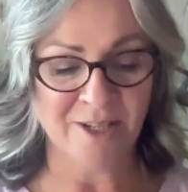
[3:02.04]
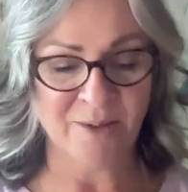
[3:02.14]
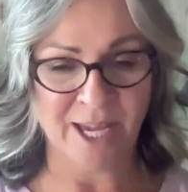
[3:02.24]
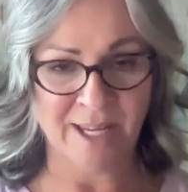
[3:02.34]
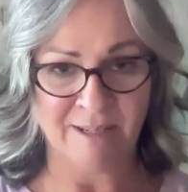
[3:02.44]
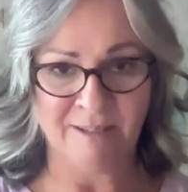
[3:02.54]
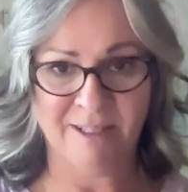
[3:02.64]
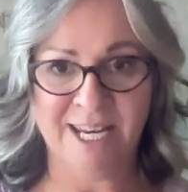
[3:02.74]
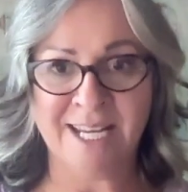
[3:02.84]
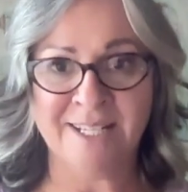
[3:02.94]
to get
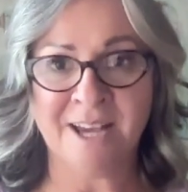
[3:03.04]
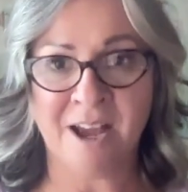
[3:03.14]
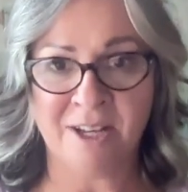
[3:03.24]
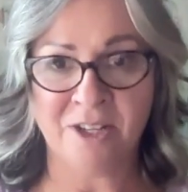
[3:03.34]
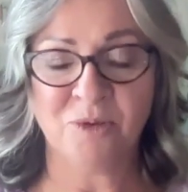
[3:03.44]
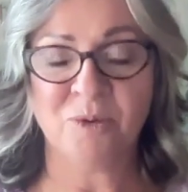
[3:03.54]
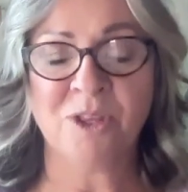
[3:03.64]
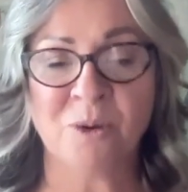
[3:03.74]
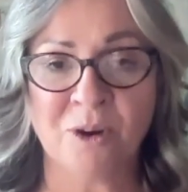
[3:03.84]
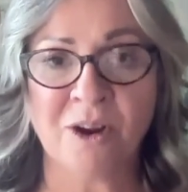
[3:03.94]
in touch
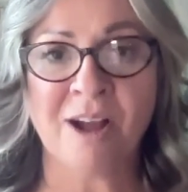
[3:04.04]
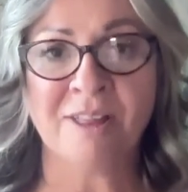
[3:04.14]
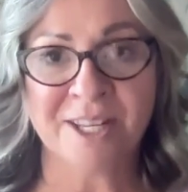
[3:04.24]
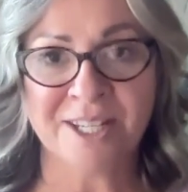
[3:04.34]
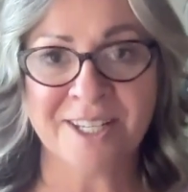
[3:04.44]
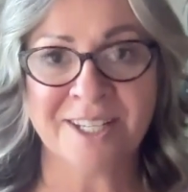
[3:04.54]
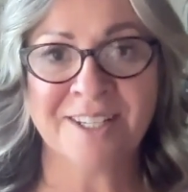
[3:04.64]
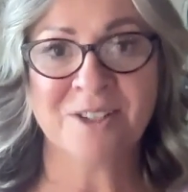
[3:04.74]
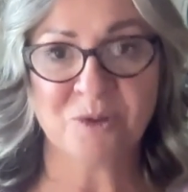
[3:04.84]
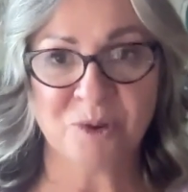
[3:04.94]
with your
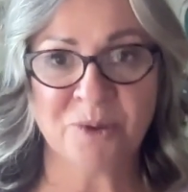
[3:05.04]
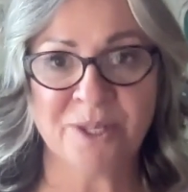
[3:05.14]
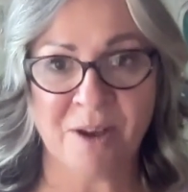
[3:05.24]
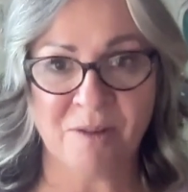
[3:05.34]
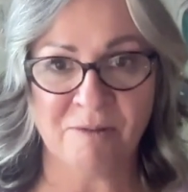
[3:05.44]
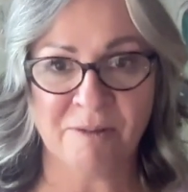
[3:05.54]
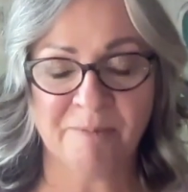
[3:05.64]
authentic, true self.